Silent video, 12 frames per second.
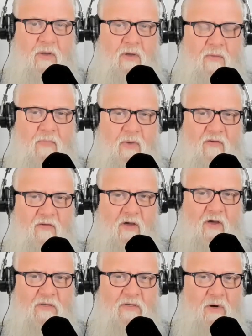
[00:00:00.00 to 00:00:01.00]
my
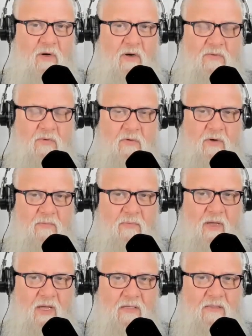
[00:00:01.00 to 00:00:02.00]
father's parents were
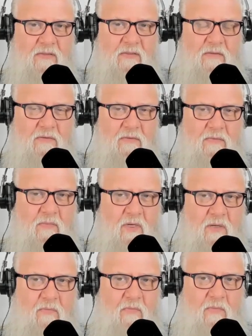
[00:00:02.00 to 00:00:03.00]
already passed. My